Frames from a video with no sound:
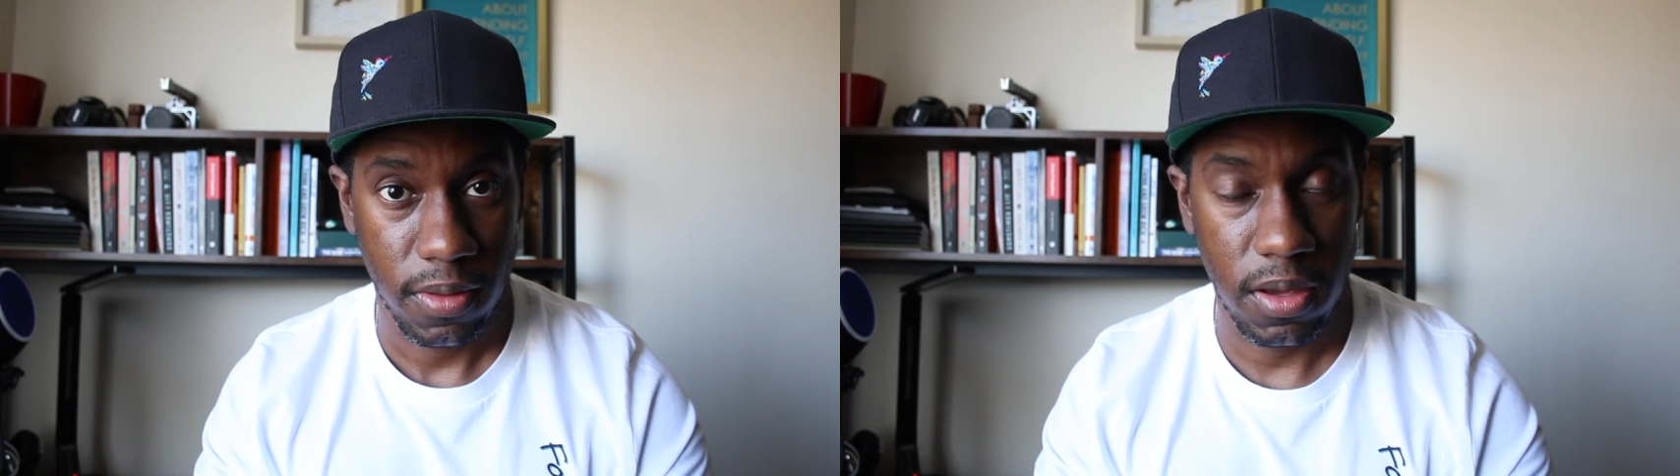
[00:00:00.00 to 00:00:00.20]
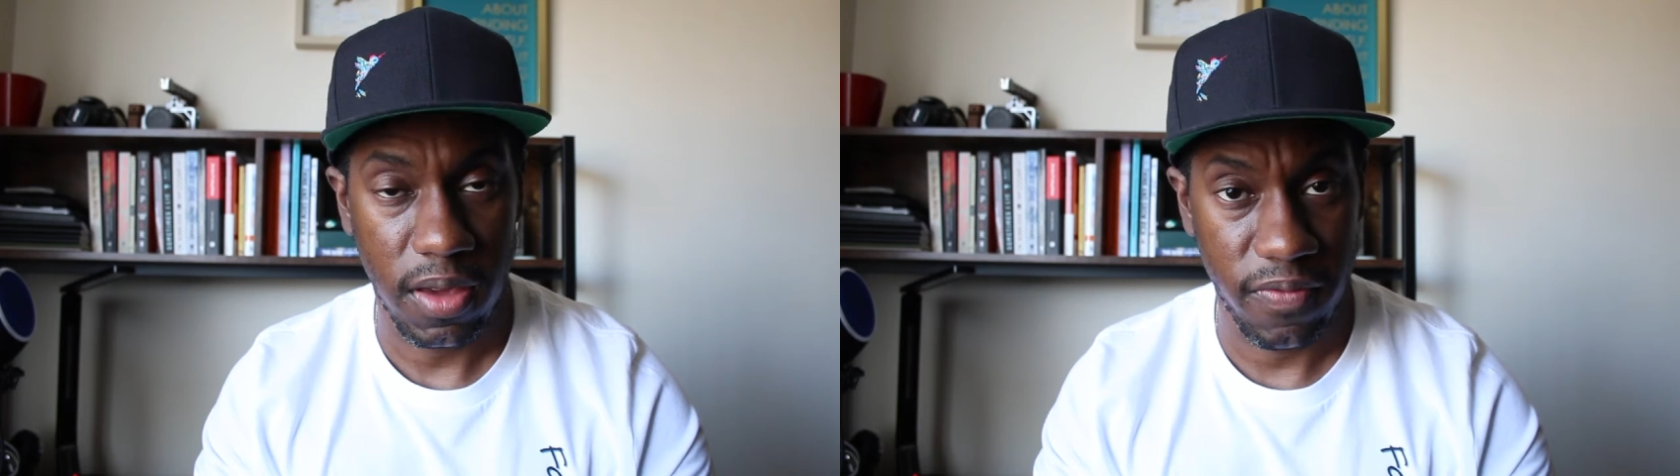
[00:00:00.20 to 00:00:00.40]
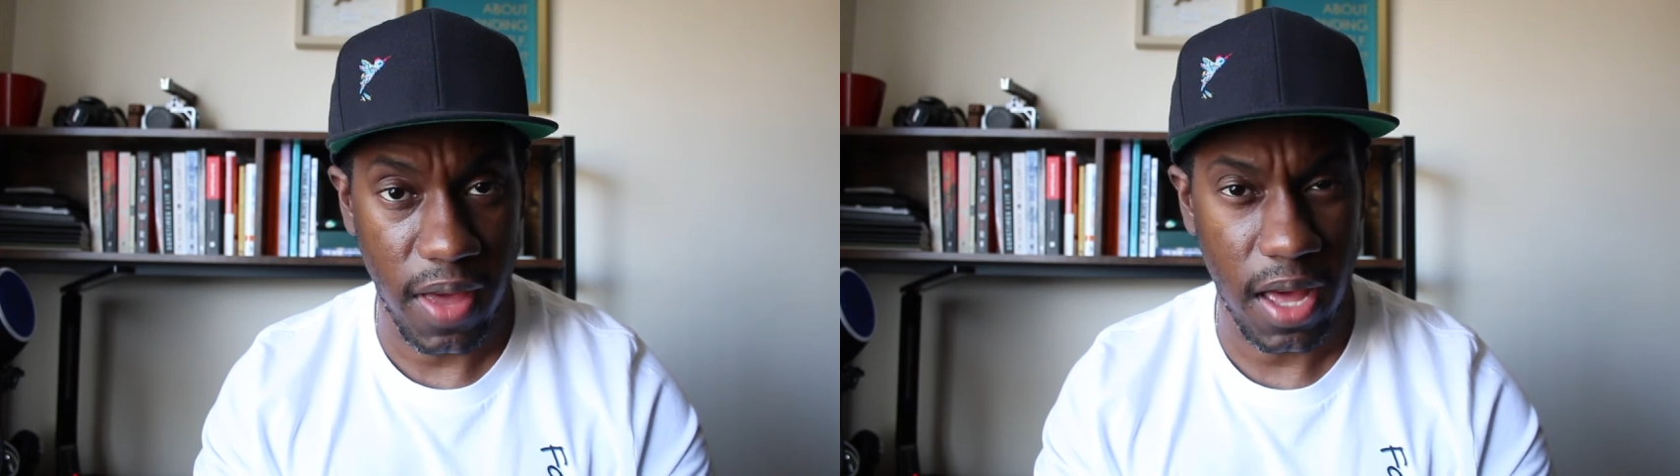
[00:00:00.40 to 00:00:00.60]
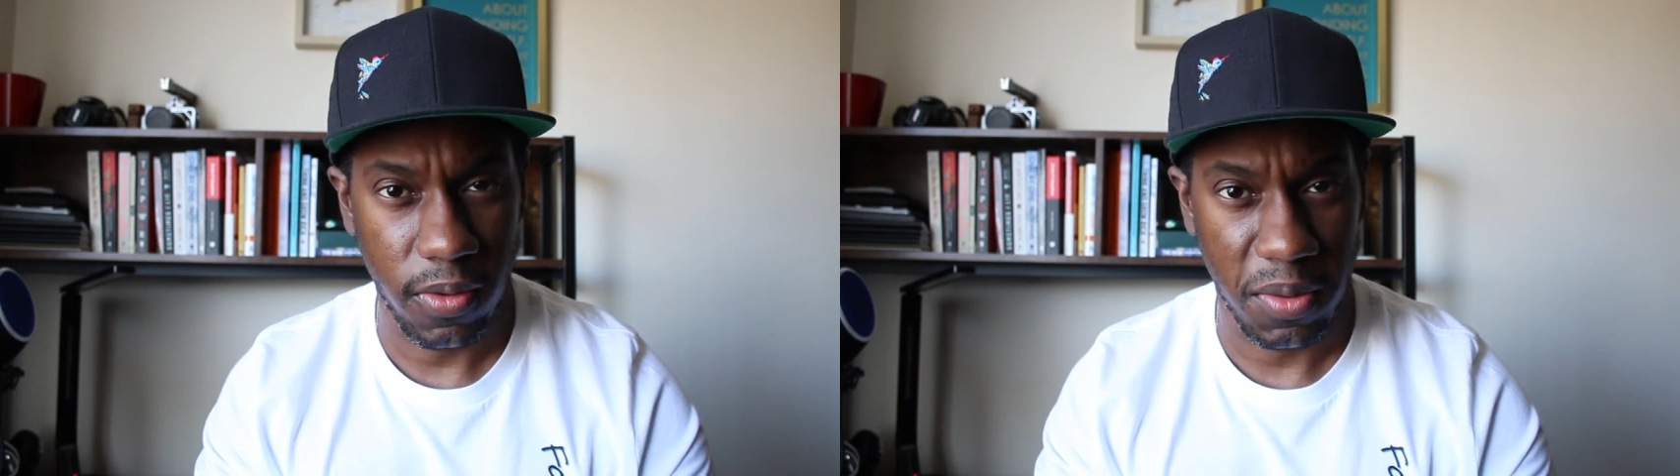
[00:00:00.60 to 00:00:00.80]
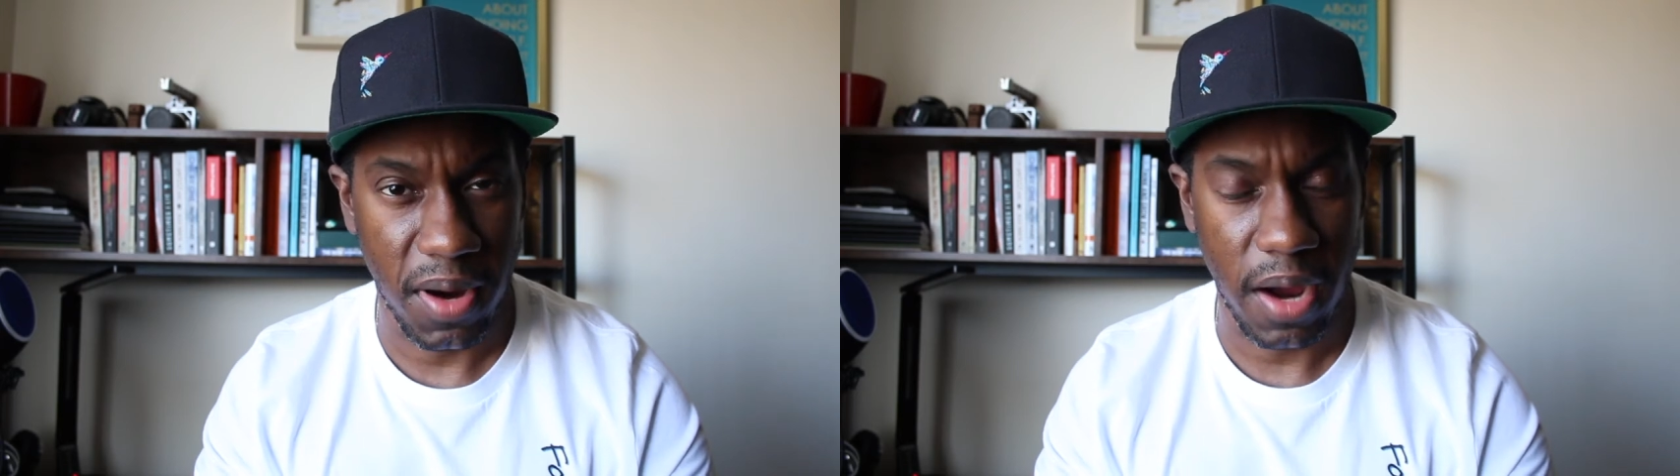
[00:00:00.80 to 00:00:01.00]
you can
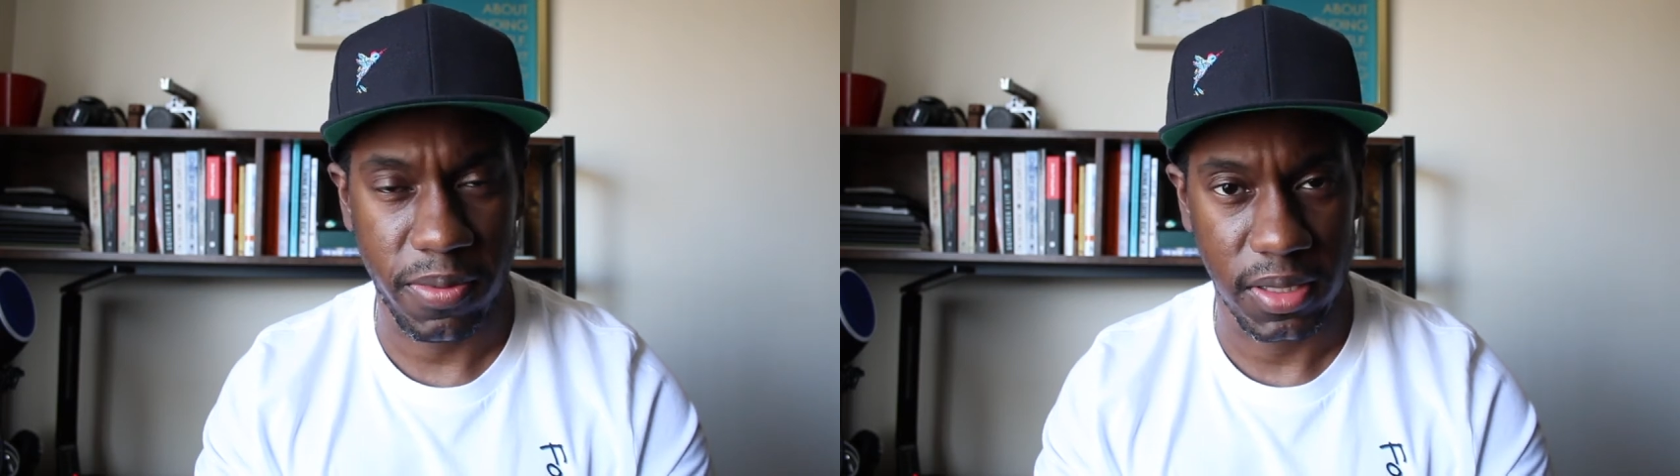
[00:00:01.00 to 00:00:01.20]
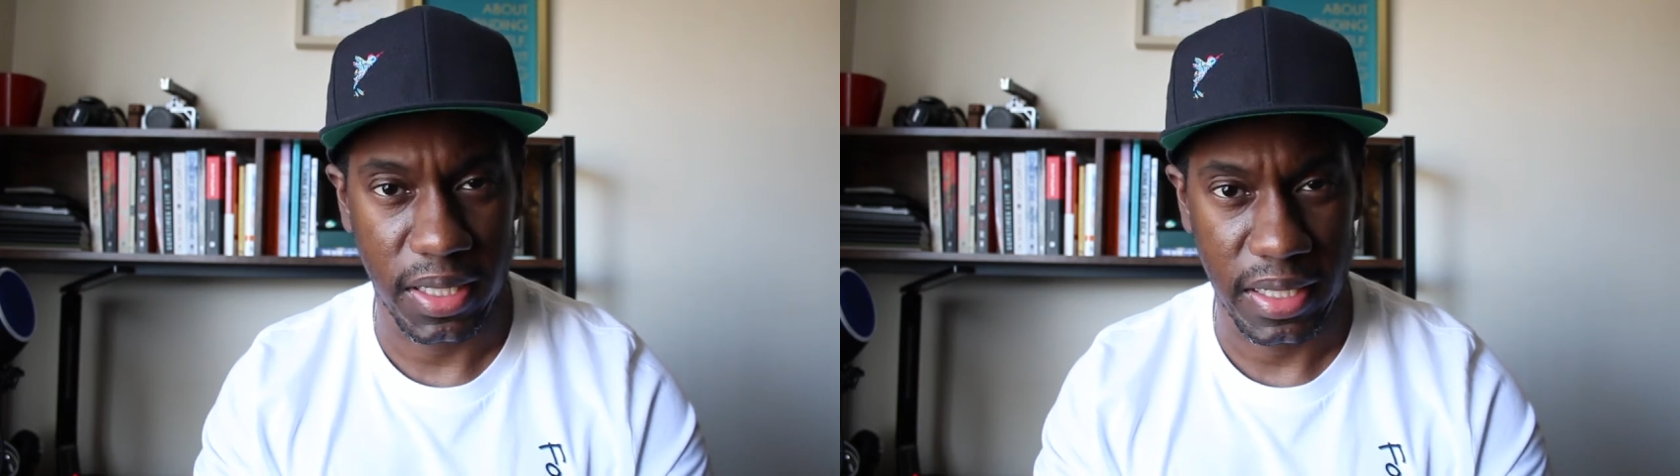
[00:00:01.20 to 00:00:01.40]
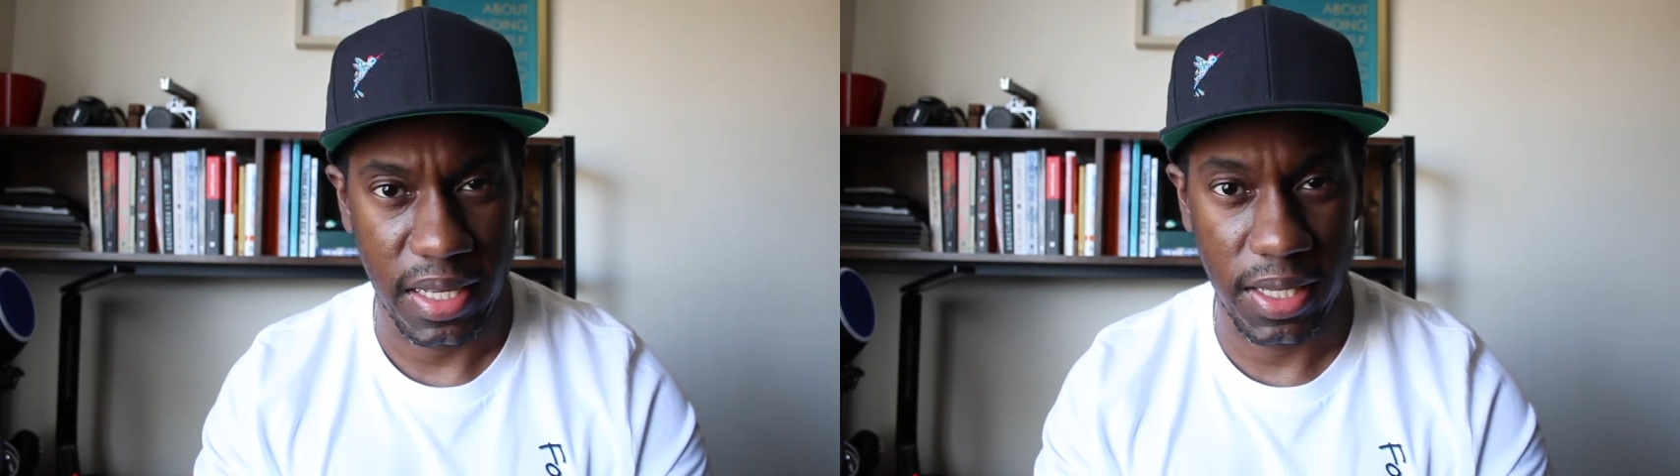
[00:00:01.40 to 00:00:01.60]
value it properly.